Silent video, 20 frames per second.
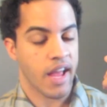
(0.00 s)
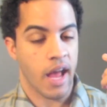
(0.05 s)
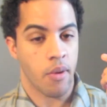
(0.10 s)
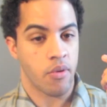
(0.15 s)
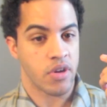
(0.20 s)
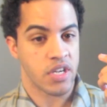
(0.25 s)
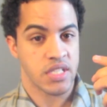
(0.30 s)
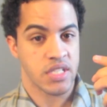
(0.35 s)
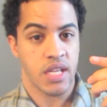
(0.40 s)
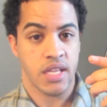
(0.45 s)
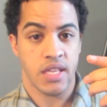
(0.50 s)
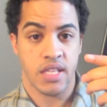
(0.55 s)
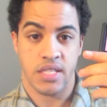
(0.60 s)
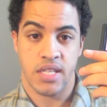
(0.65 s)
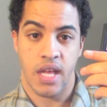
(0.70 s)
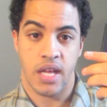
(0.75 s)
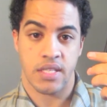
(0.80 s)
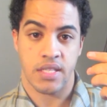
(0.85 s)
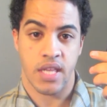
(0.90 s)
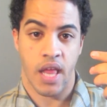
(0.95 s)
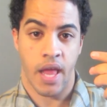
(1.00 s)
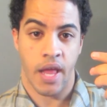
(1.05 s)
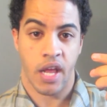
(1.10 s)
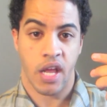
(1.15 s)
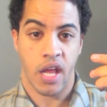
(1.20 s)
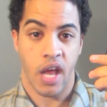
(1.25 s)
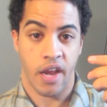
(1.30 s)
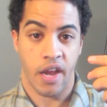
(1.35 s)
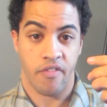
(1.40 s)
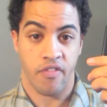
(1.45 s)
I want to say this has like
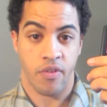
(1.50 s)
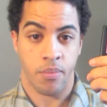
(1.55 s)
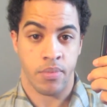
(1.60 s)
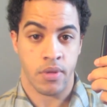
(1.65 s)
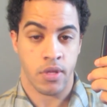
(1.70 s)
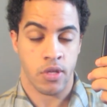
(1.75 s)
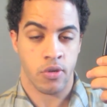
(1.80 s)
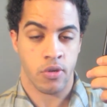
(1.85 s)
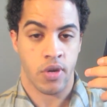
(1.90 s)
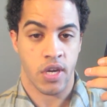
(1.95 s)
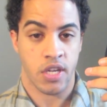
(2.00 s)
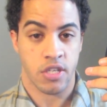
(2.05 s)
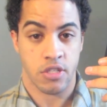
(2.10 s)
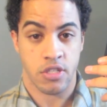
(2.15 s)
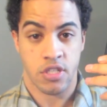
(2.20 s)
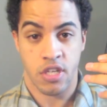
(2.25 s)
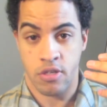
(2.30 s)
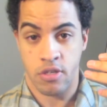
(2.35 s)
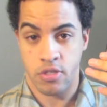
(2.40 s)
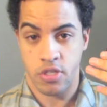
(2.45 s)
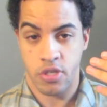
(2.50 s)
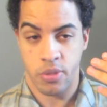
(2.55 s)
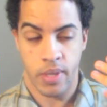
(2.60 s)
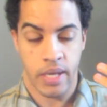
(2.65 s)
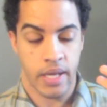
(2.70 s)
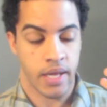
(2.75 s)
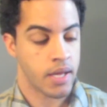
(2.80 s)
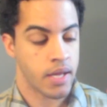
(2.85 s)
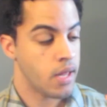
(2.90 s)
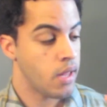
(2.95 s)
kind of a blue undertone to
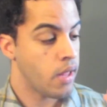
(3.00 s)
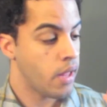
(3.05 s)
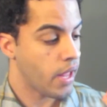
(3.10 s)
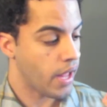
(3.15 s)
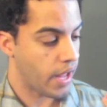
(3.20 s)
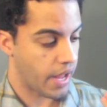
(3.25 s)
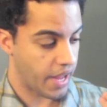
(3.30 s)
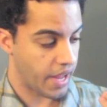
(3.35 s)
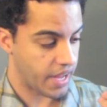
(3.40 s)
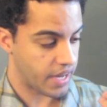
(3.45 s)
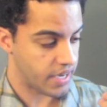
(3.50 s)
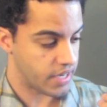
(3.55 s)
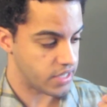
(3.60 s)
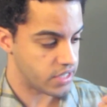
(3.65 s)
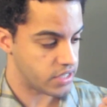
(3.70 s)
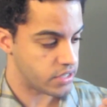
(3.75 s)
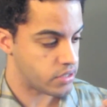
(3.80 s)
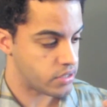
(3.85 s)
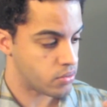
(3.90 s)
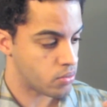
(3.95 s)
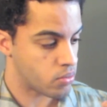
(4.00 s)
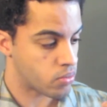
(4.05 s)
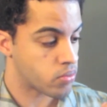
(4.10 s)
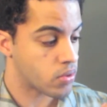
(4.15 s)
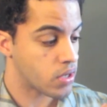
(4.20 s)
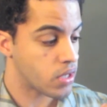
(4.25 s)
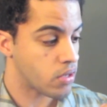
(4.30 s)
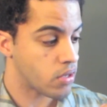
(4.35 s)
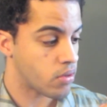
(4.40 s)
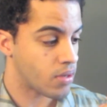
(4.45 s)
it, and it's
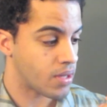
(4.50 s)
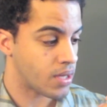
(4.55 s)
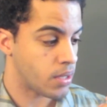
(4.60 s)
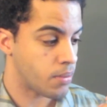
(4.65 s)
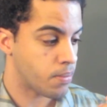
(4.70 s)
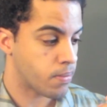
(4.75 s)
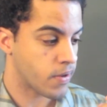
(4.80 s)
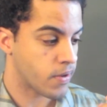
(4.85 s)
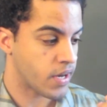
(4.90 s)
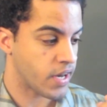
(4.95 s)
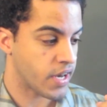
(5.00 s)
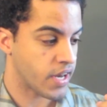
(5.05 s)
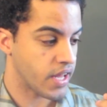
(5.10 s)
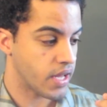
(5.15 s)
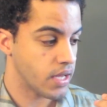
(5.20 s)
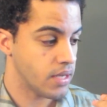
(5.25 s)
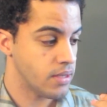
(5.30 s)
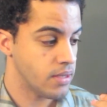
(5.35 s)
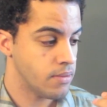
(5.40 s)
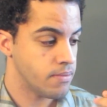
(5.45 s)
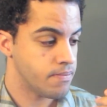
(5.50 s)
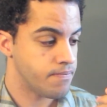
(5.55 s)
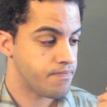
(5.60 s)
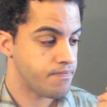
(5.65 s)
really, really pretty.